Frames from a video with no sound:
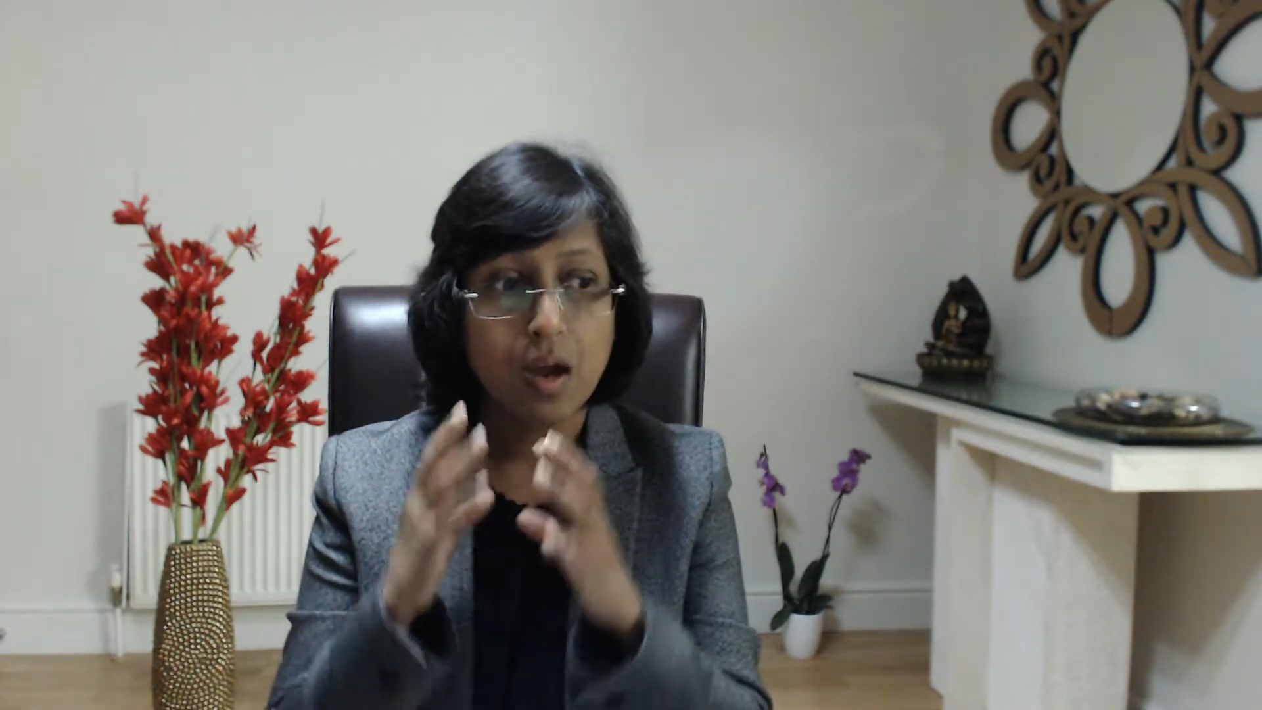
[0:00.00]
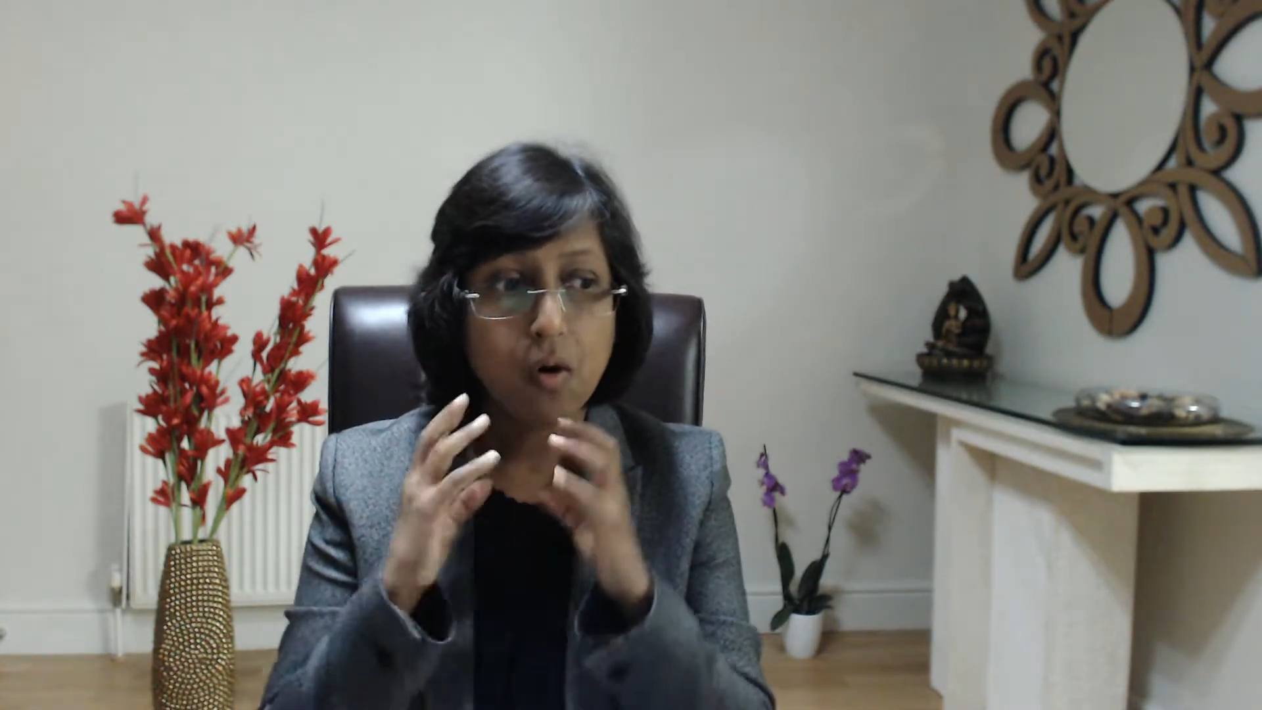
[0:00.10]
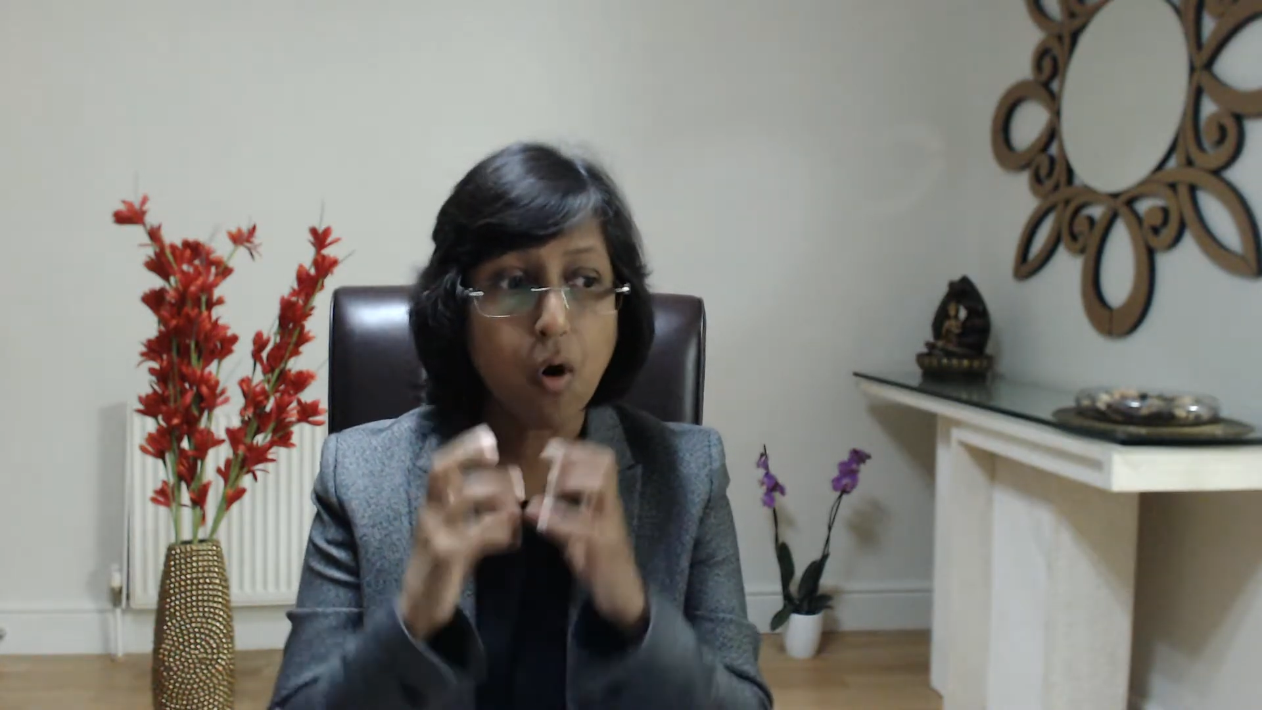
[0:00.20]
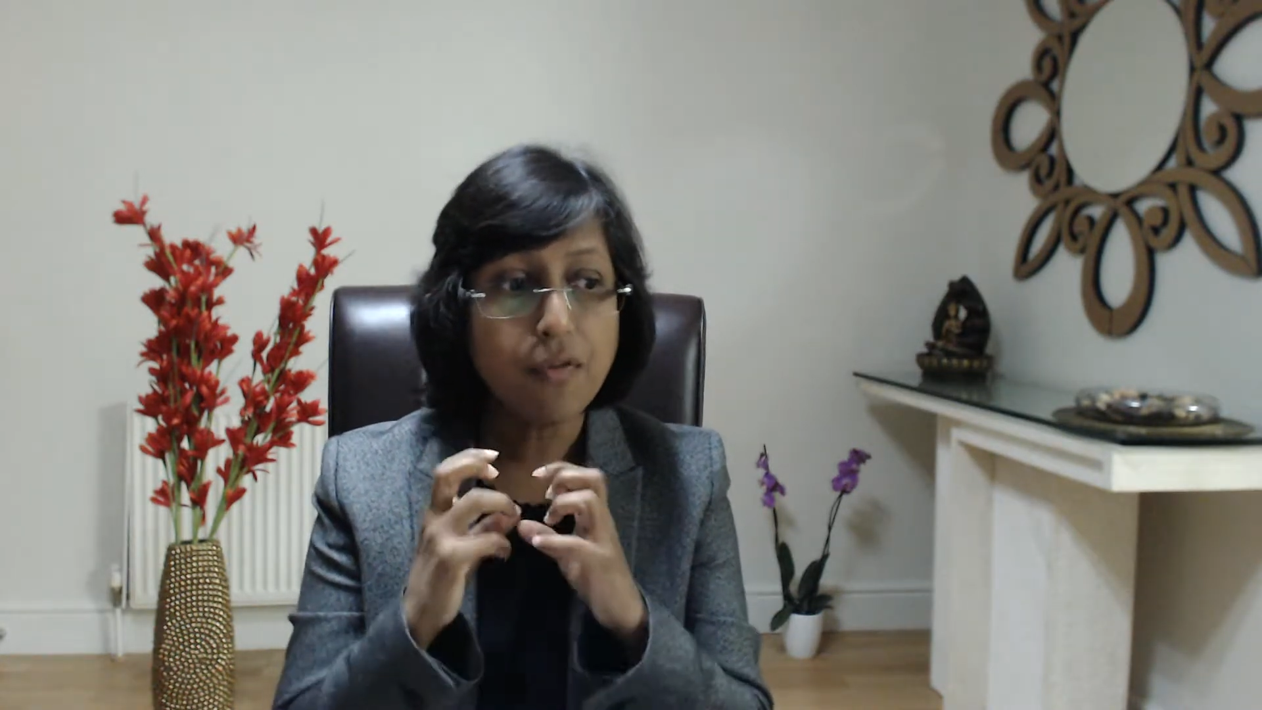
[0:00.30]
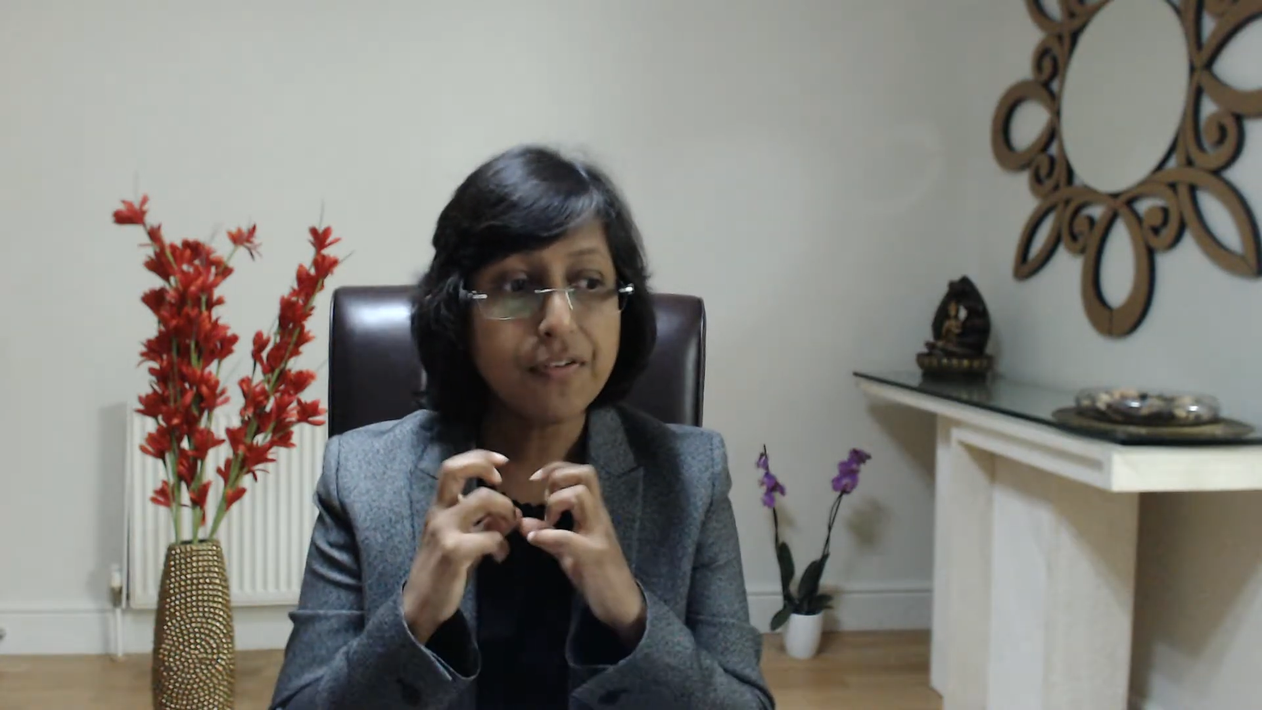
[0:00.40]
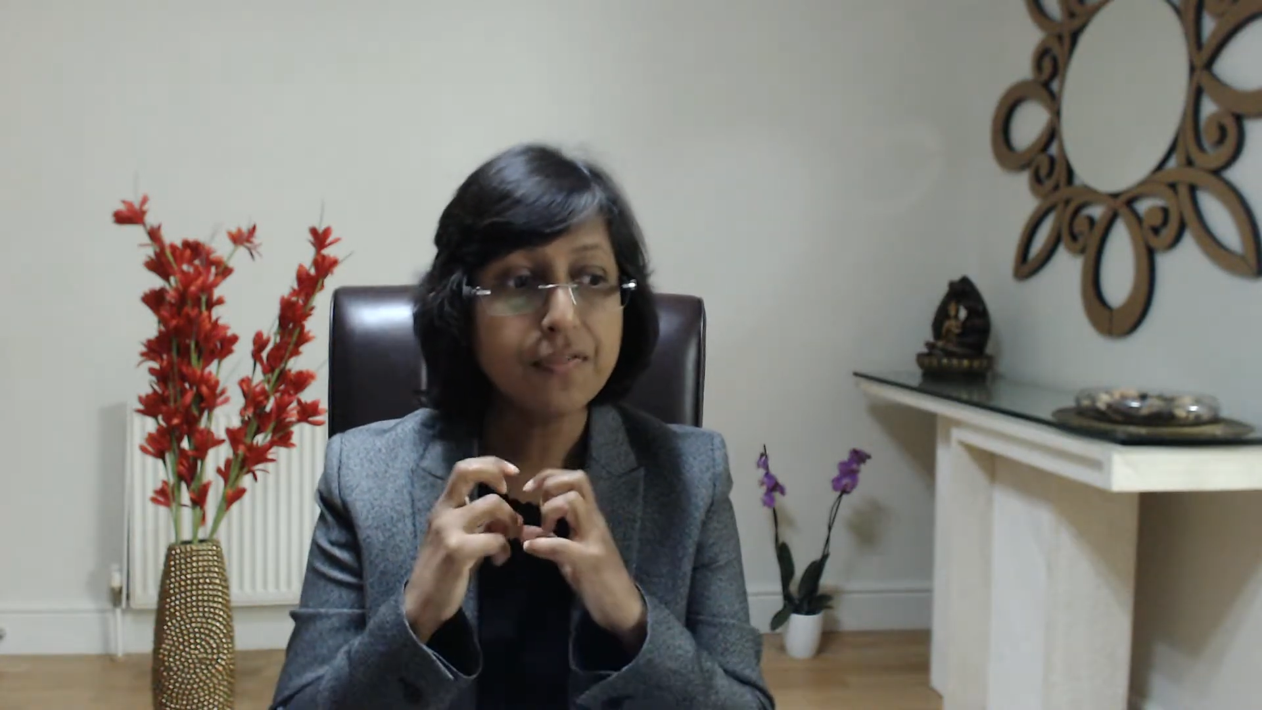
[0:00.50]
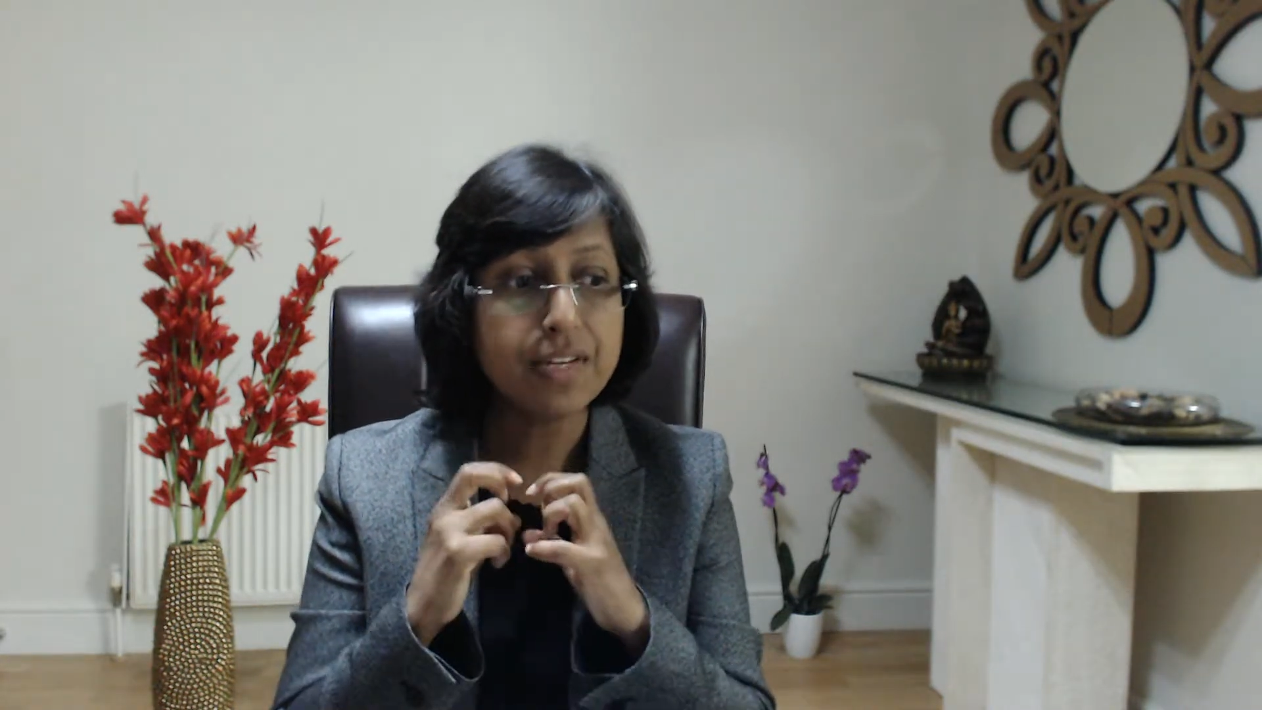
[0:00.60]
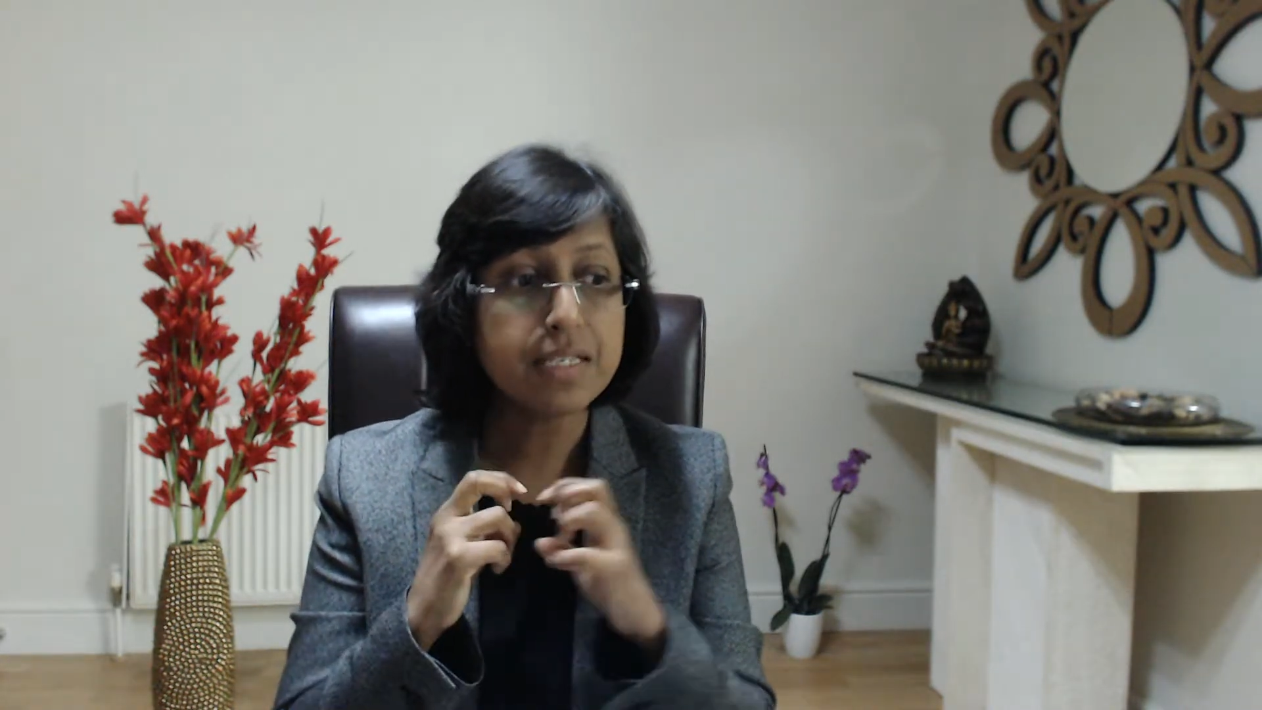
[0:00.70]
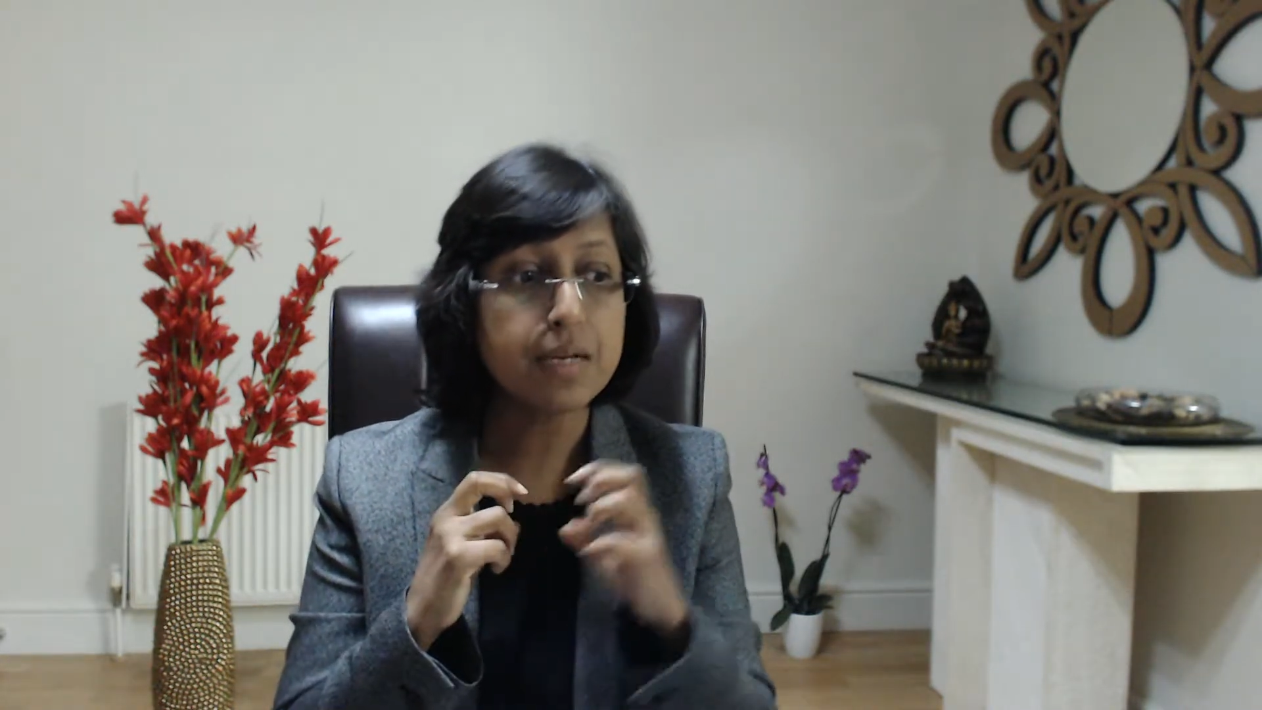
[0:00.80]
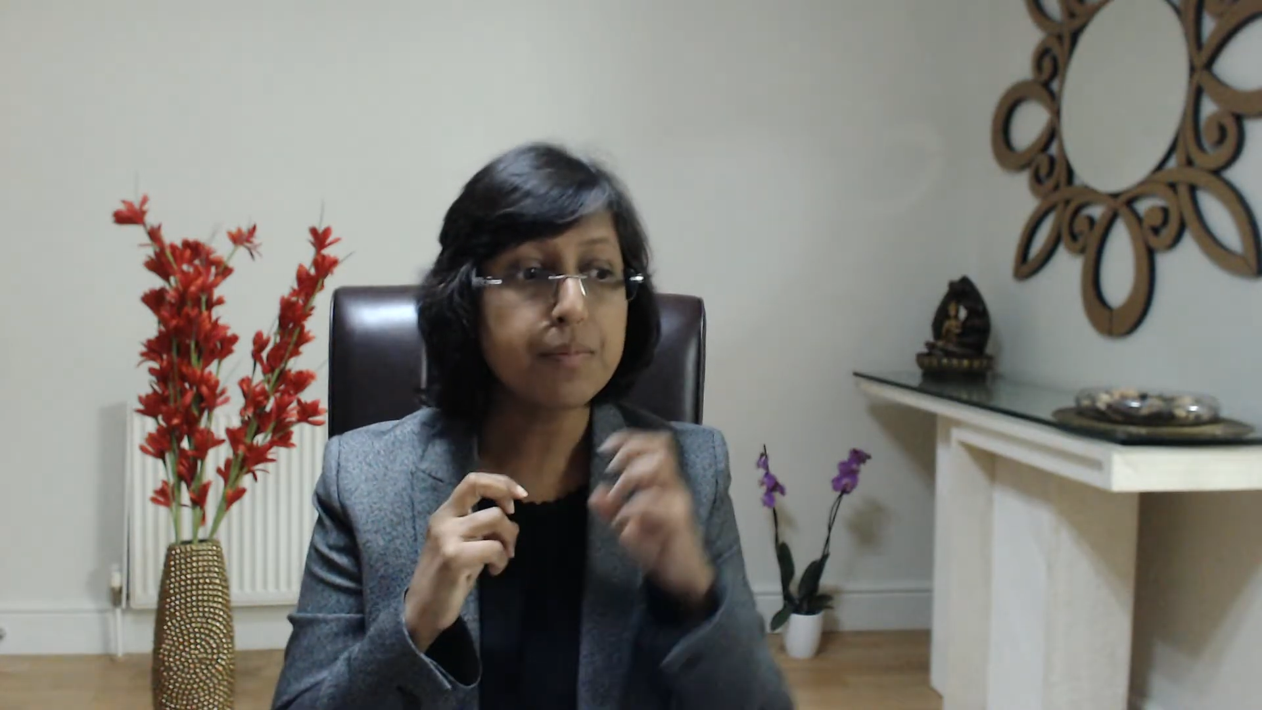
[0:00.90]
Often,
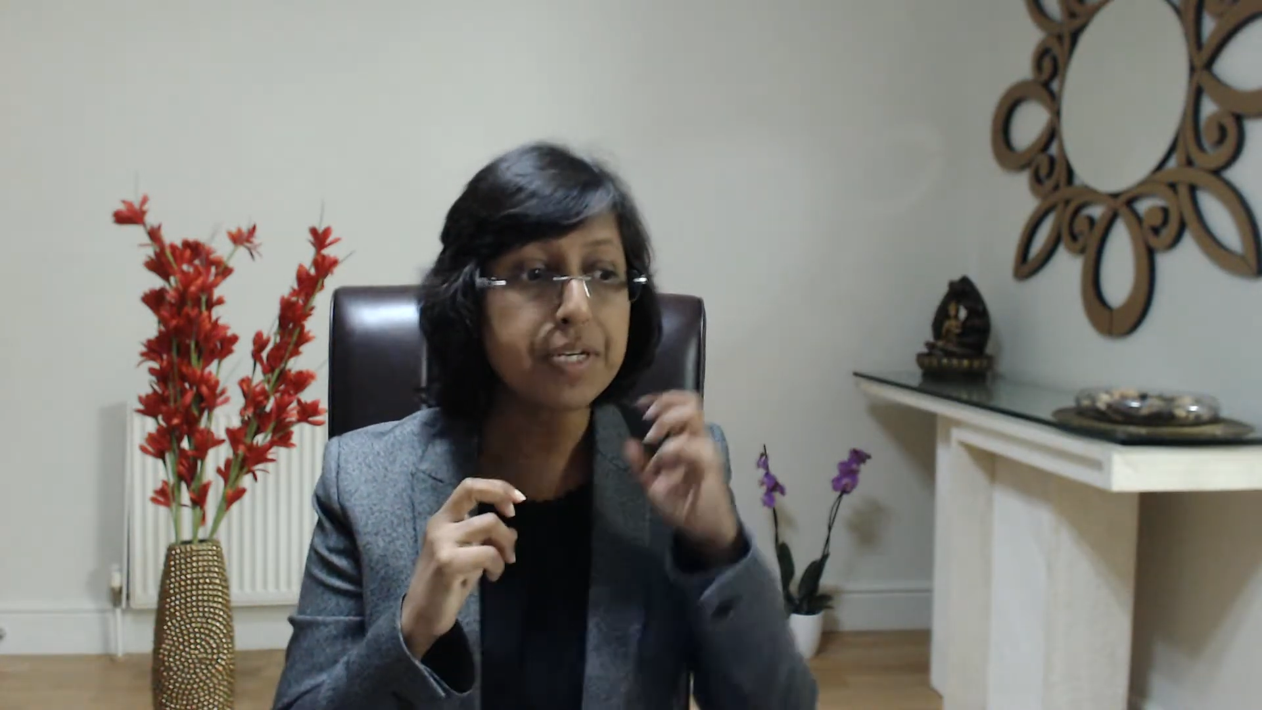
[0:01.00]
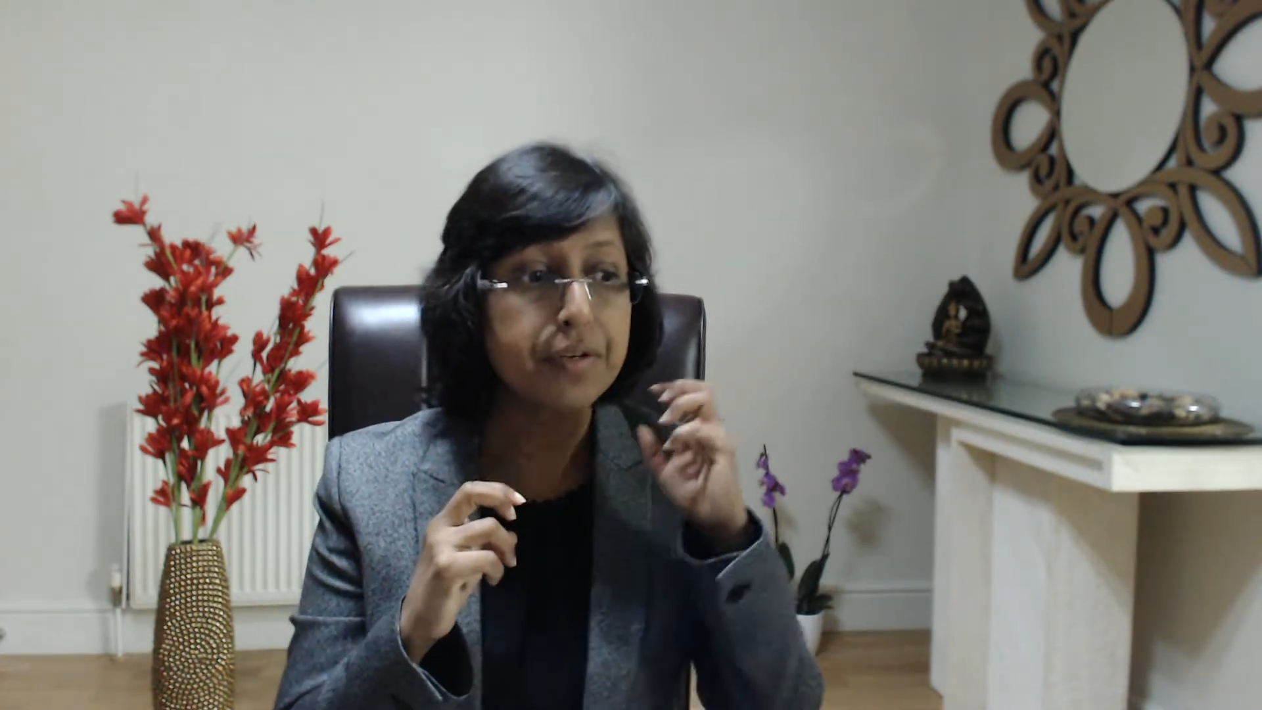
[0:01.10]
when somebody